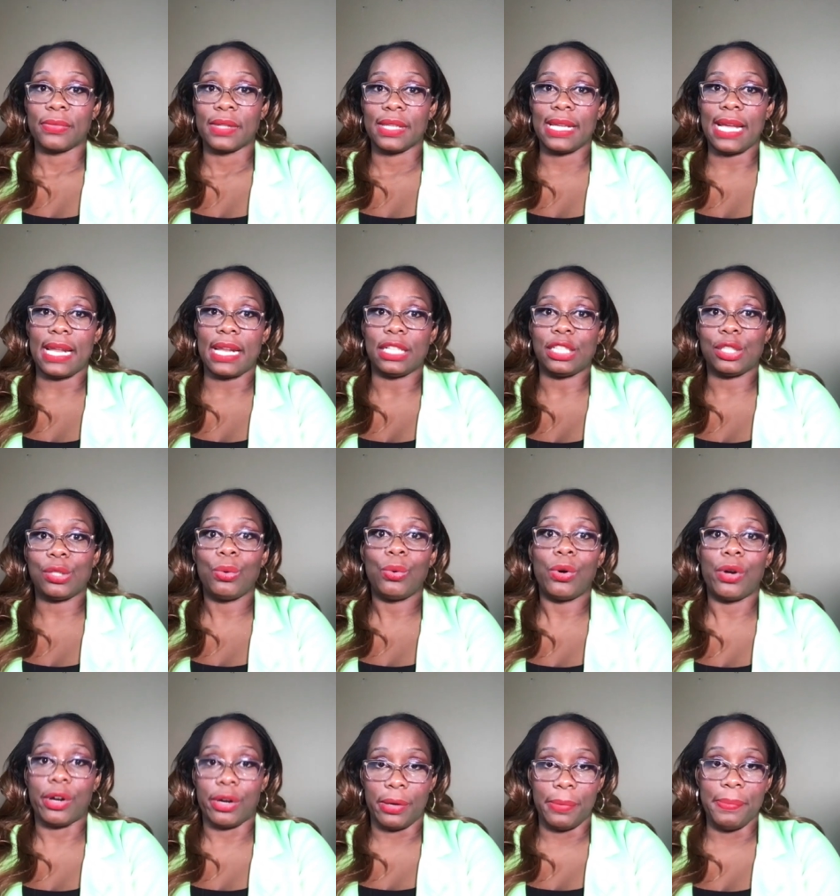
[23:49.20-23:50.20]
get a
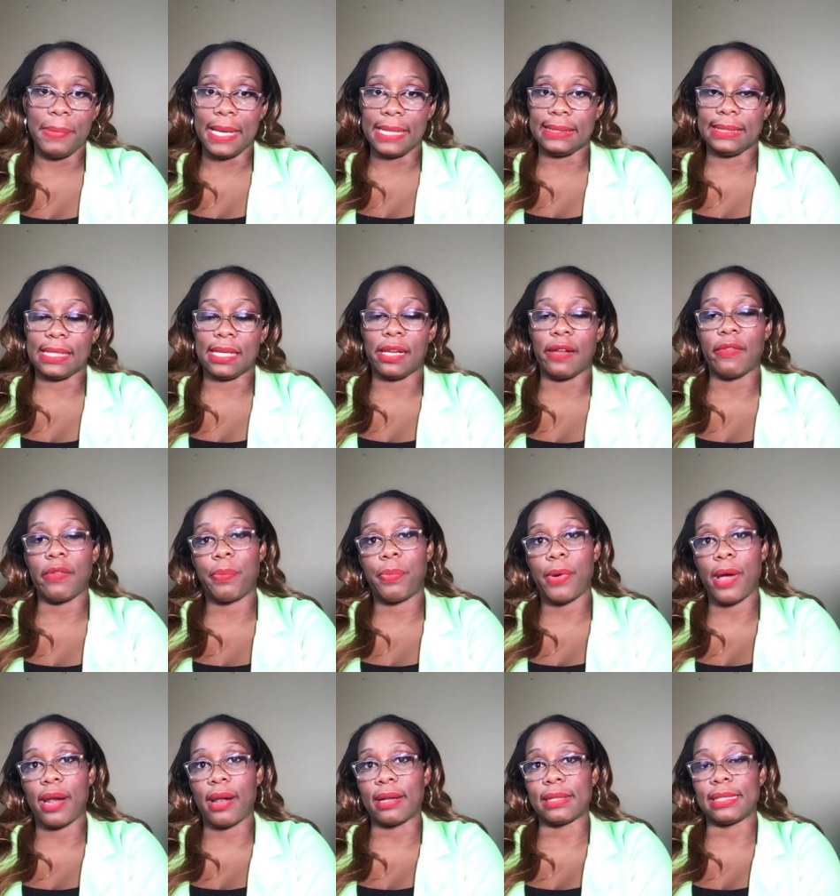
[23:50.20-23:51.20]
tour basically of the
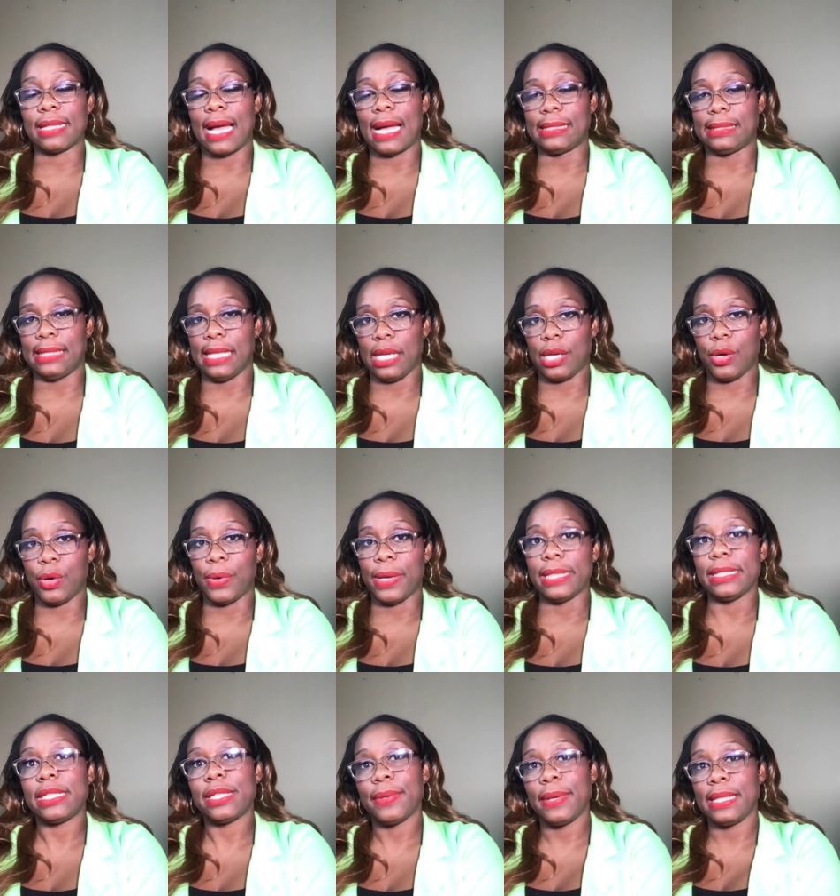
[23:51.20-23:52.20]
product as they go
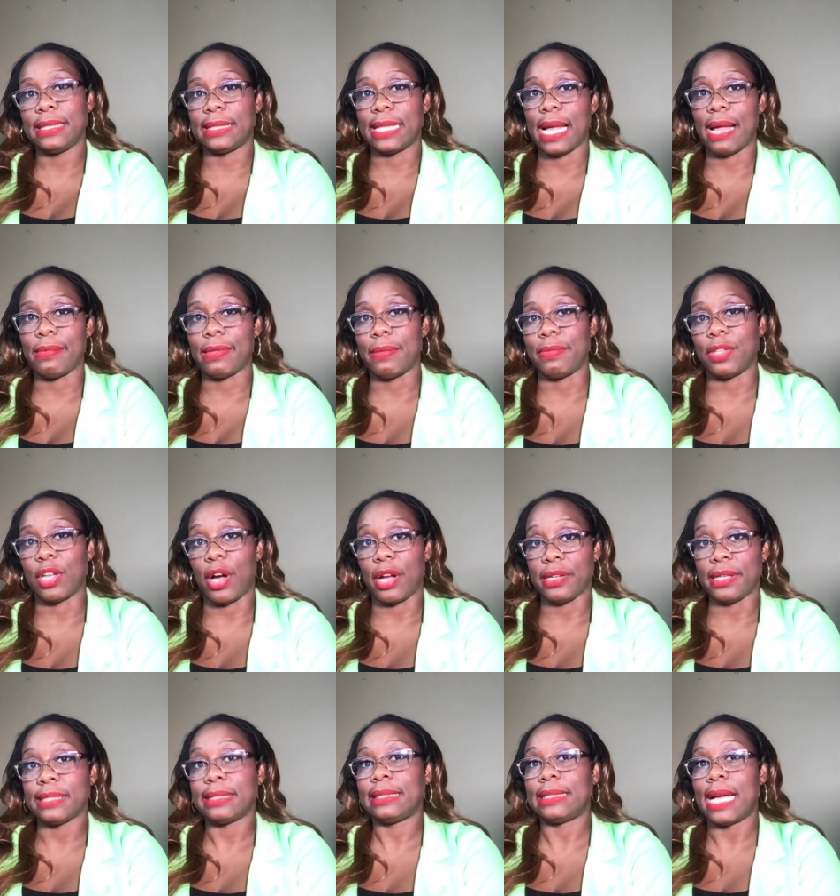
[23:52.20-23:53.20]
into it to help them to
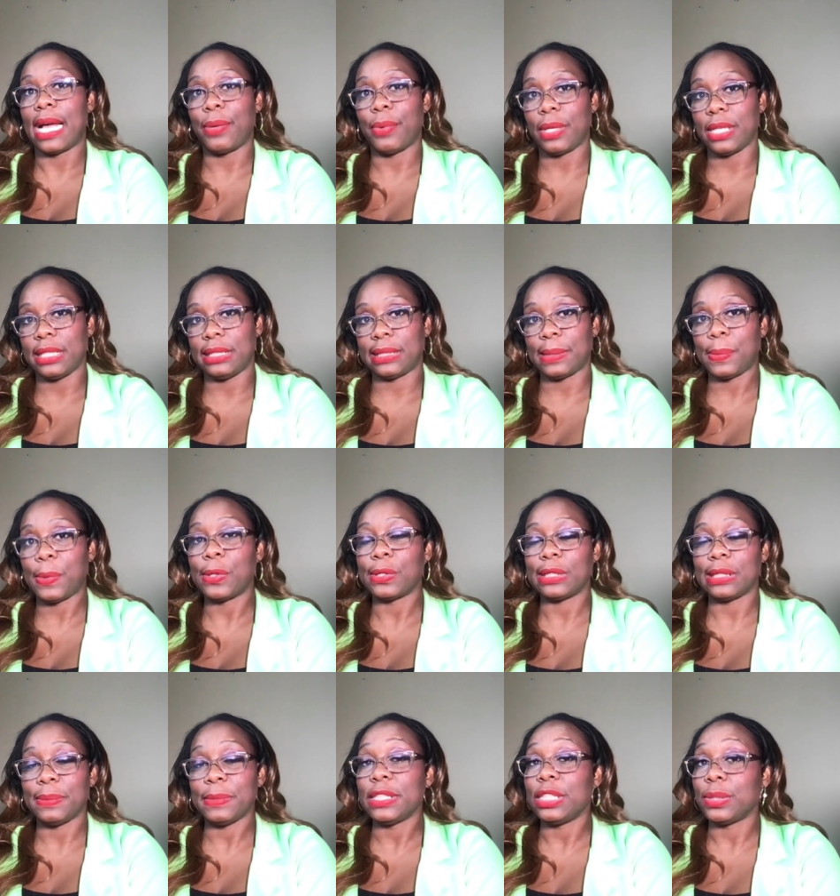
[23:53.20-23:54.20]
understand what it's
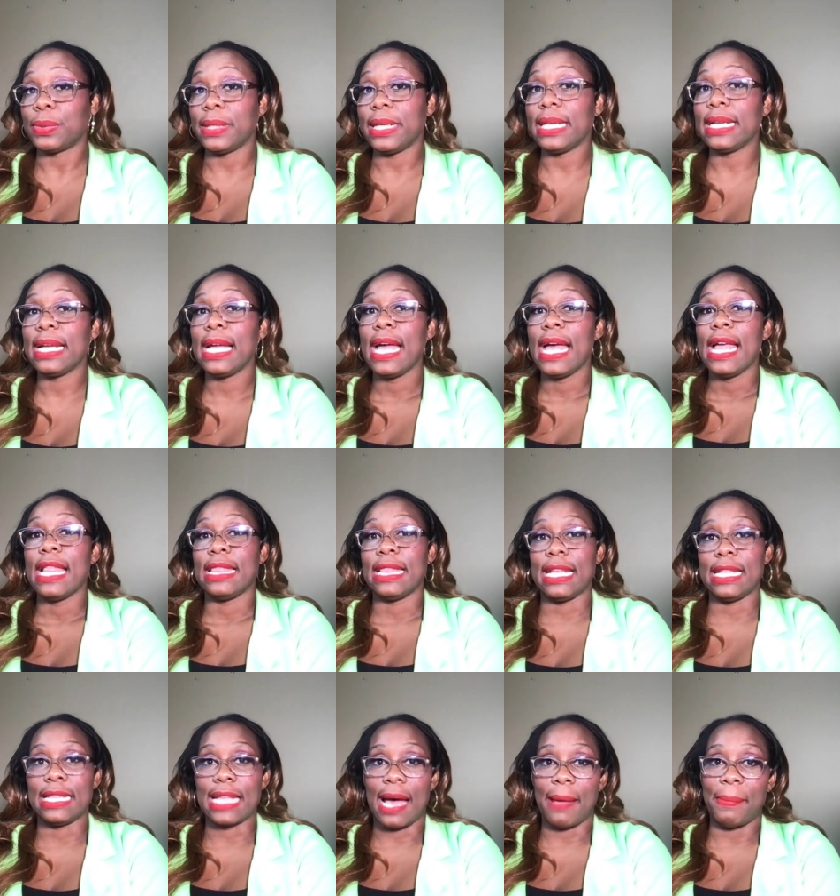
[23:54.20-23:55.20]
supposed to be doing
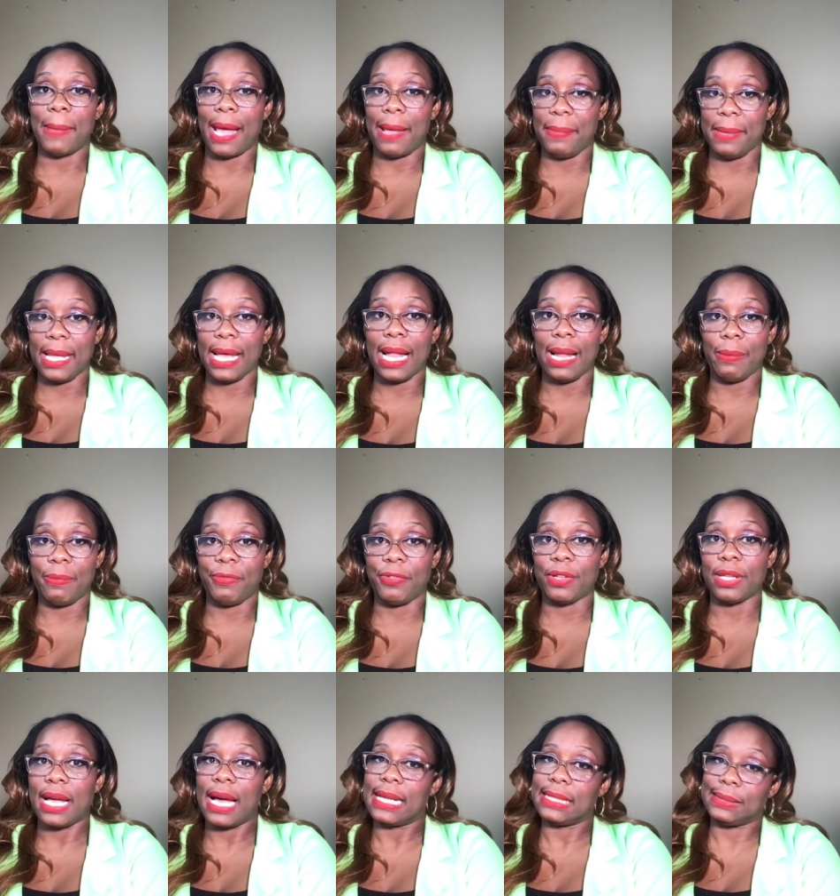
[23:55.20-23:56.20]
then that might be
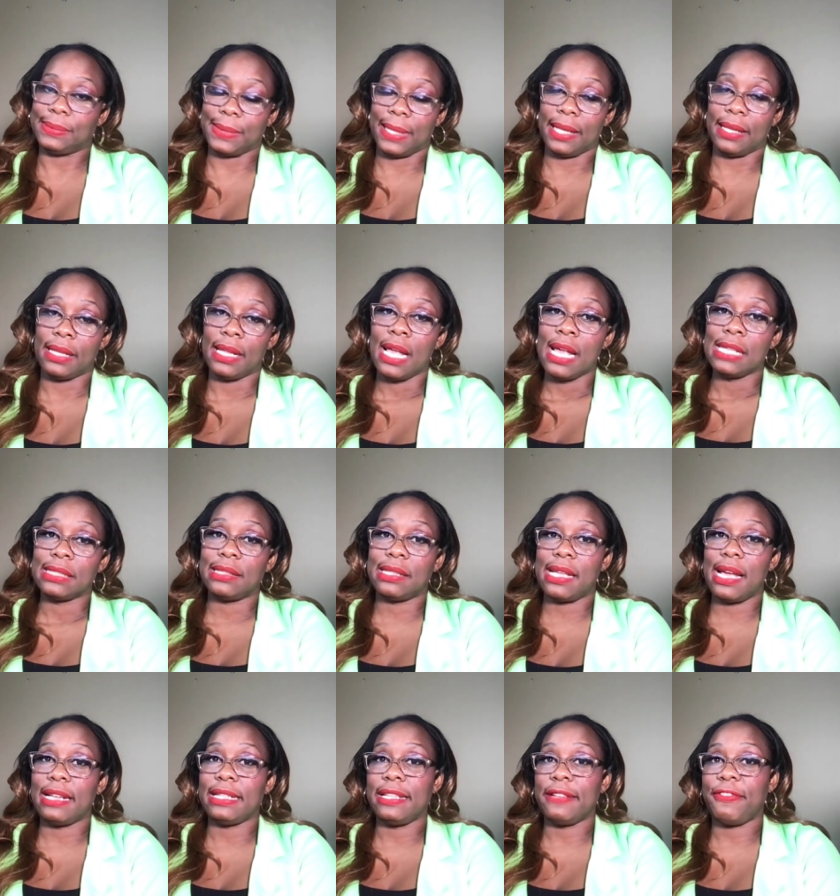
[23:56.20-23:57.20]
helpful as well so
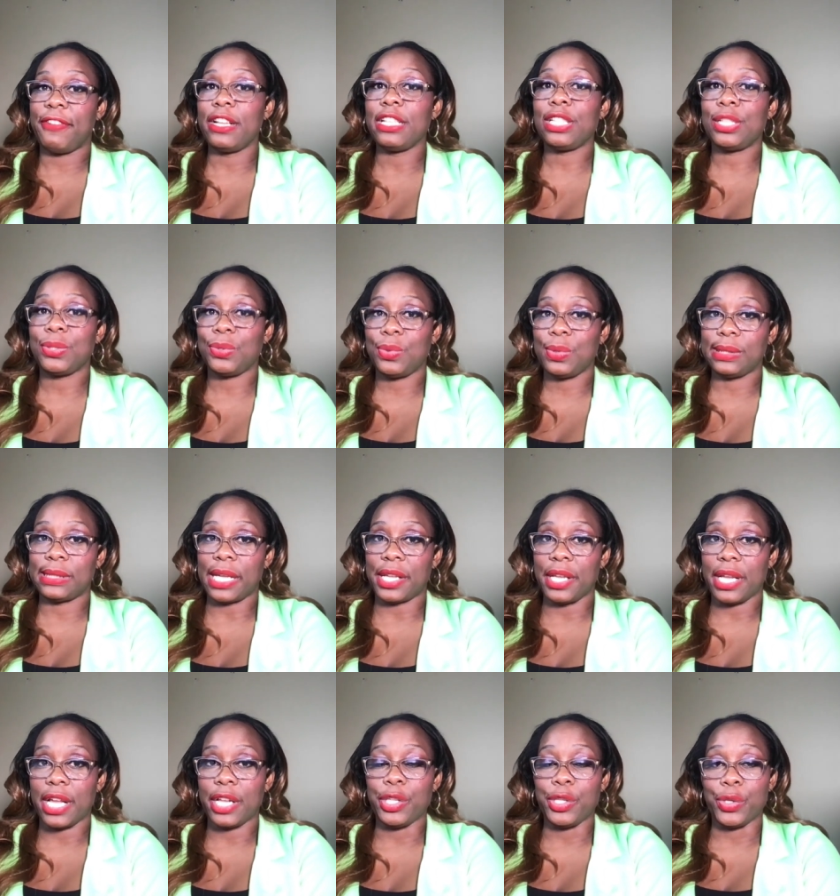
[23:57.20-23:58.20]
there are different tools that
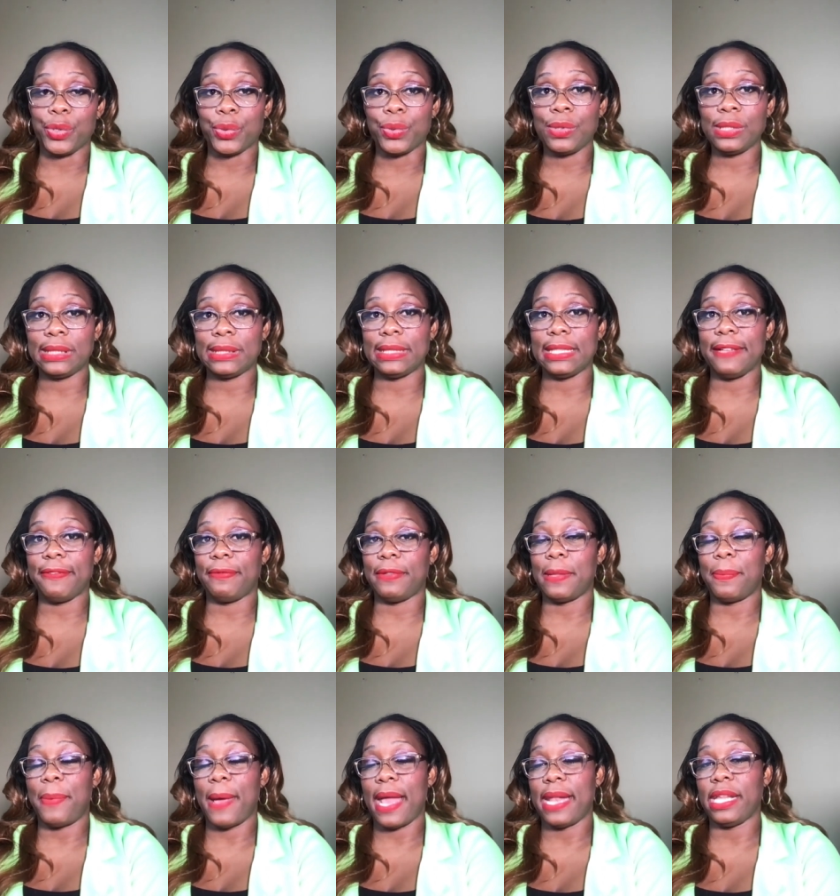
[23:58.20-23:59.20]
you can use
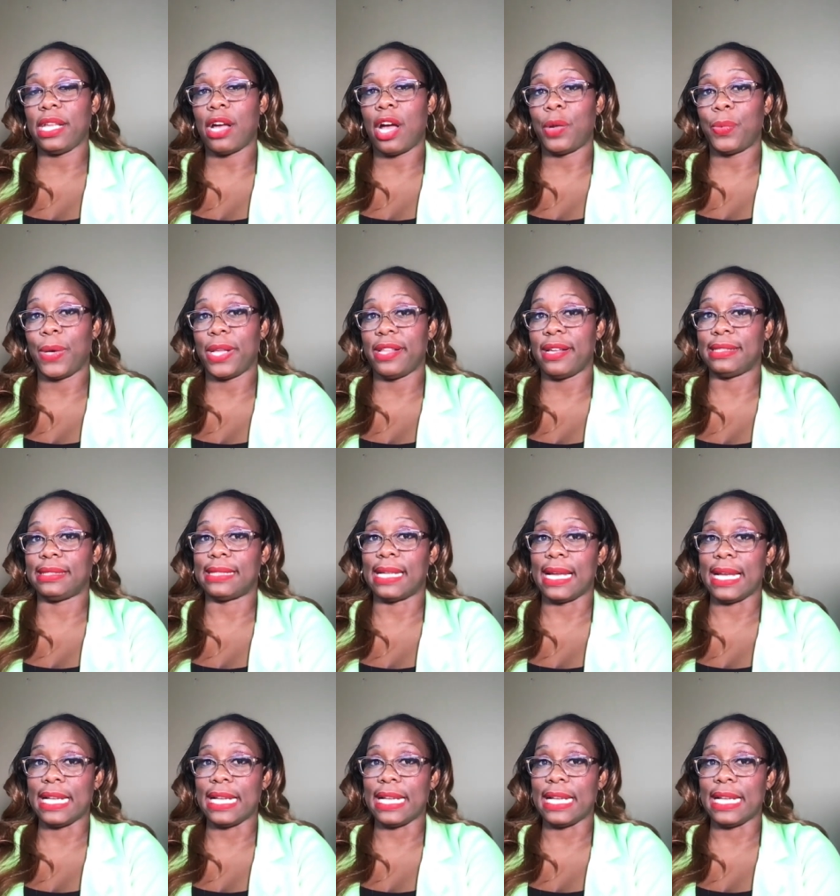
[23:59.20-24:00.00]
depending on whether it's an